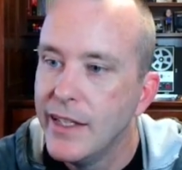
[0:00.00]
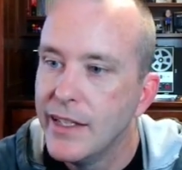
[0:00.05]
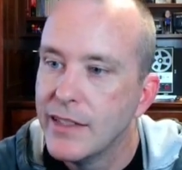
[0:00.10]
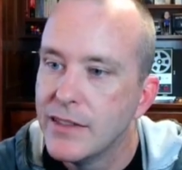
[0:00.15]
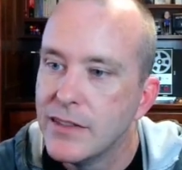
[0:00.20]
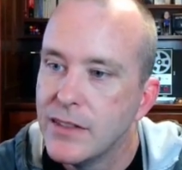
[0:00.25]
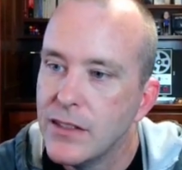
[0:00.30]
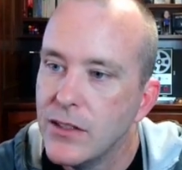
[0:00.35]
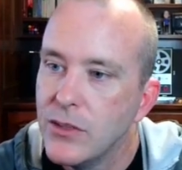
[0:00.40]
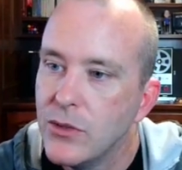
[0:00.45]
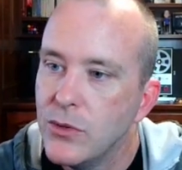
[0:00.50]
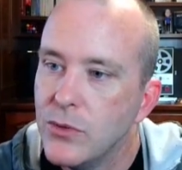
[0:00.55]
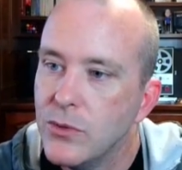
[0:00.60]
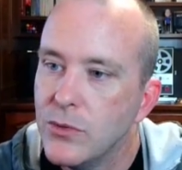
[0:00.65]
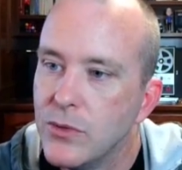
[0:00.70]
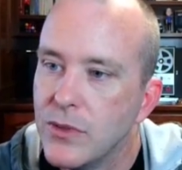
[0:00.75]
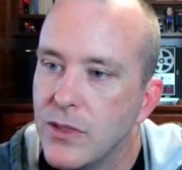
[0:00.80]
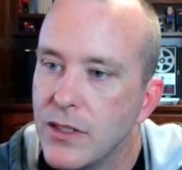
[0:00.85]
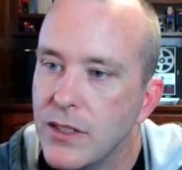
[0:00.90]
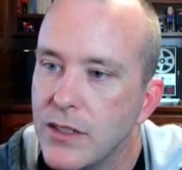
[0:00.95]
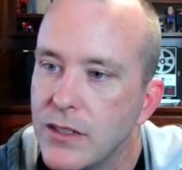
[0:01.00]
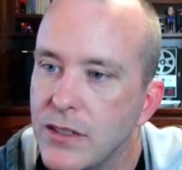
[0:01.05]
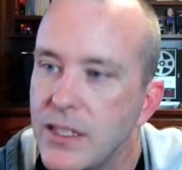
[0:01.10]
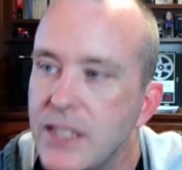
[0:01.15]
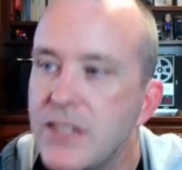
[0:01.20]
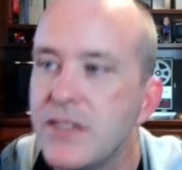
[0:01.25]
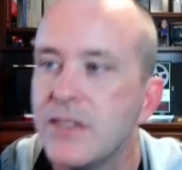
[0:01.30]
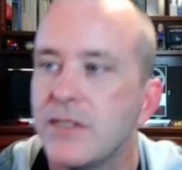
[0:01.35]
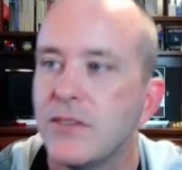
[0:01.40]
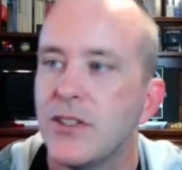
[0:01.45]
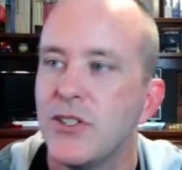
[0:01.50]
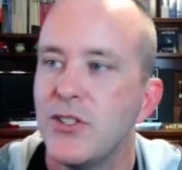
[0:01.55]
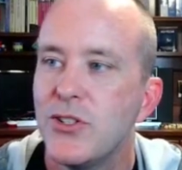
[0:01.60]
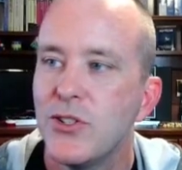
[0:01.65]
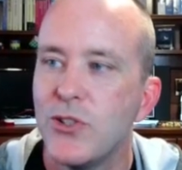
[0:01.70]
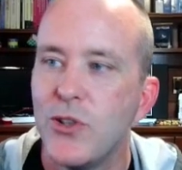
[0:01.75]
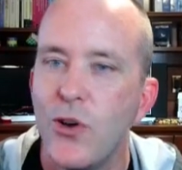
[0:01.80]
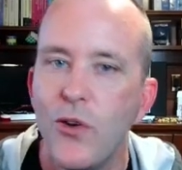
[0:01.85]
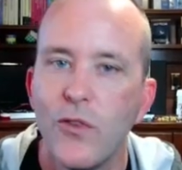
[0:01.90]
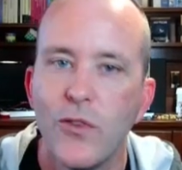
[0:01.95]
So let's
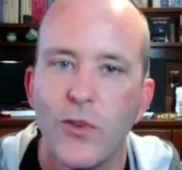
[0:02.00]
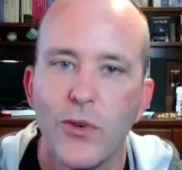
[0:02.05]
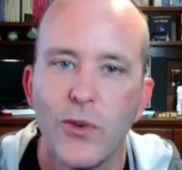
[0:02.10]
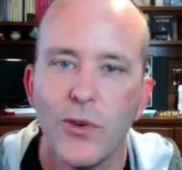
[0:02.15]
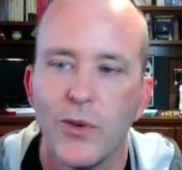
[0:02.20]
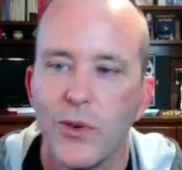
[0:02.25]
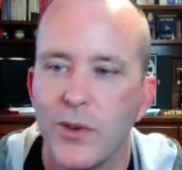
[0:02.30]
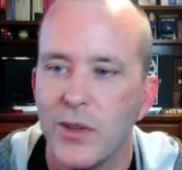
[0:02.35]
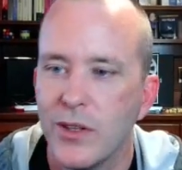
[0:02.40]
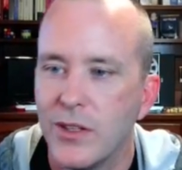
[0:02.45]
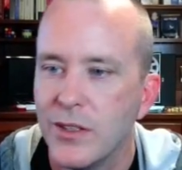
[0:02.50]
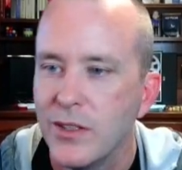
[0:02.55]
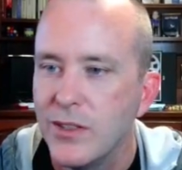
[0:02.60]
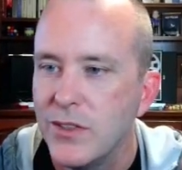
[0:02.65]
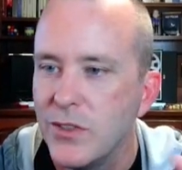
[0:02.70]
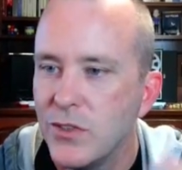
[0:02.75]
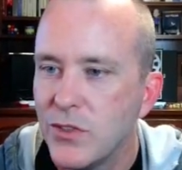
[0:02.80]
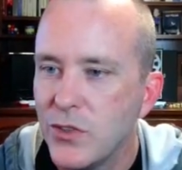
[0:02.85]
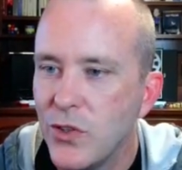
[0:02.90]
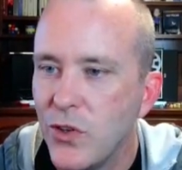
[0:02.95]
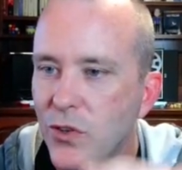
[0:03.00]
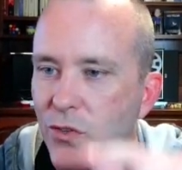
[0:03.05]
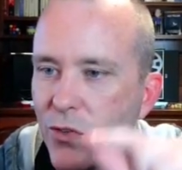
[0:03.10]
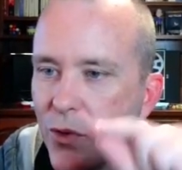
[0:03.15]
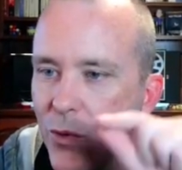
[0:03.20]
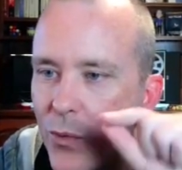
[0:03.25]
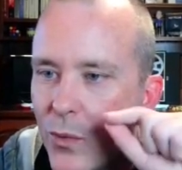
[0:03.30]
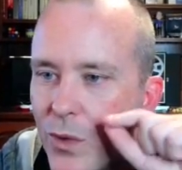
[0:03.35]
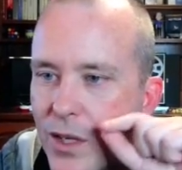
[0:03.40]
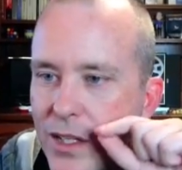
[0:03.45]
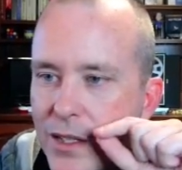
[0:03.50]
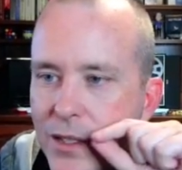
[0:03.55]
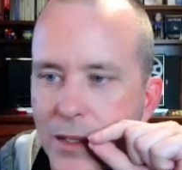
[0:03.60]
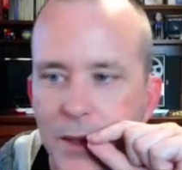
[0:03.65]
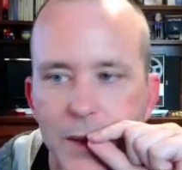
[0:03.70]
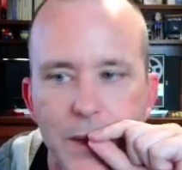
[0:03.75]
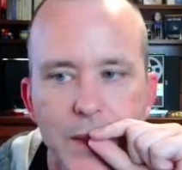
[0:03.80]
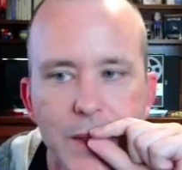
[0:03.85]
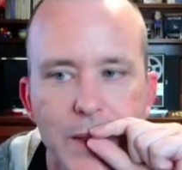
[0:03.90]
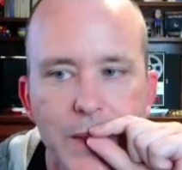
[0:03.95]
just go over one
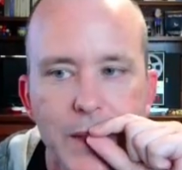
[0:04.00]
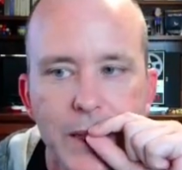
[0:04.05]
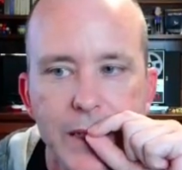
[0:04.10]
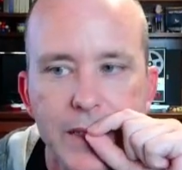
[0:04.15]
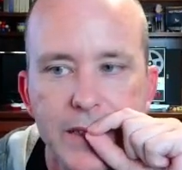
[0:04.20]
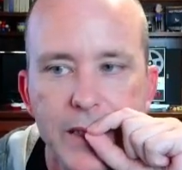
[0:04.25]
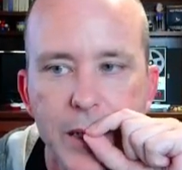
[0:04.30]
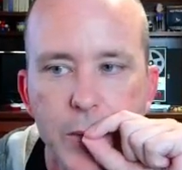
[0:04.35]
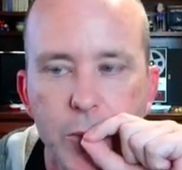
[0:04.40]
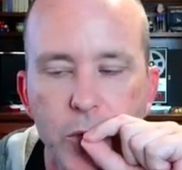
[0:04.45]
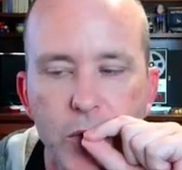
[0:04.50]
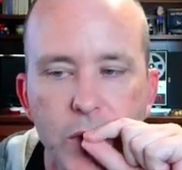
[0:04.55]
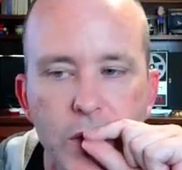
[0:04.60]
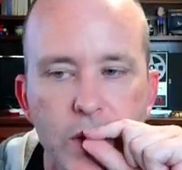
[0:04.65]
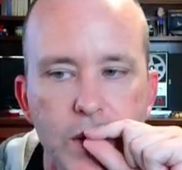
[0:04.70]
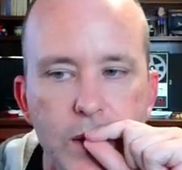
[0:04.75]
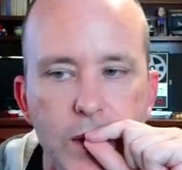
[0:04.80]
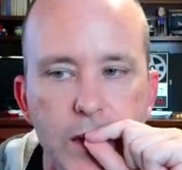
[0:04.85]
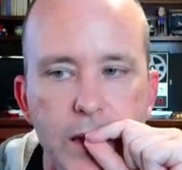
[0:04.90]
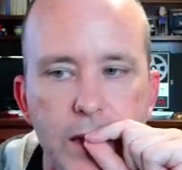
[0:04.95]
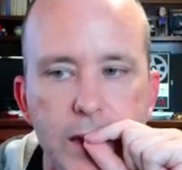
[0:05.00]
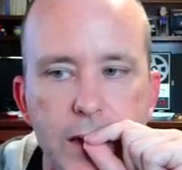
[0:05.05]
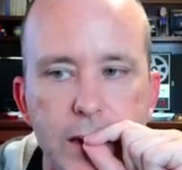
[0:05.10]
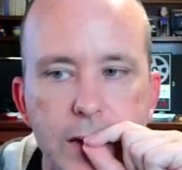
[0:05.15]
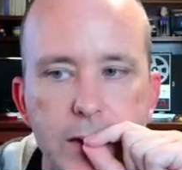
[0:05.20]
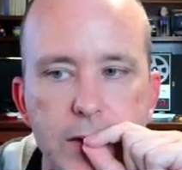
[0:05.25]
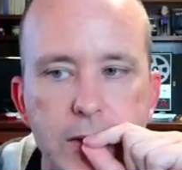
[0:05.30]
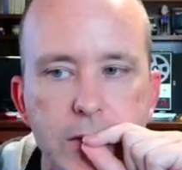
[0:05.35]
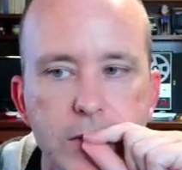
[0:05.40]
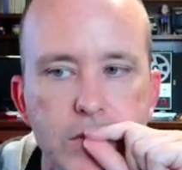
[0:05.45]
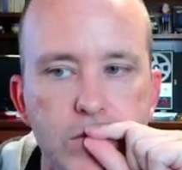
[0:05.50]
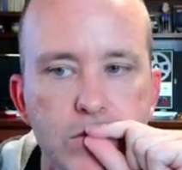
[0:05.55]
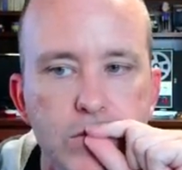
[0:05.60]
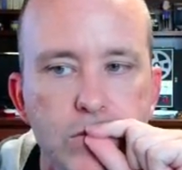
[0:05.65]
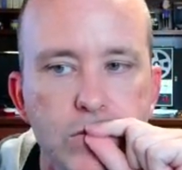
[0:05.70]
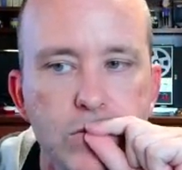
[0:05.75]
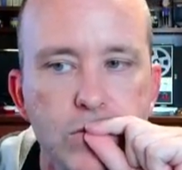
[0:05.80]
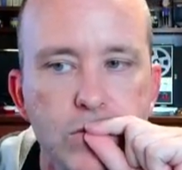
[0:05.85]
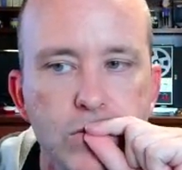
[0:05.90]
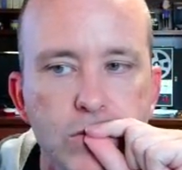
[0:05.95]
little example.
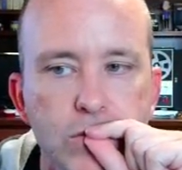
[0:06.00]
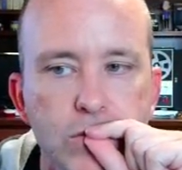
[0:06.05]
Let's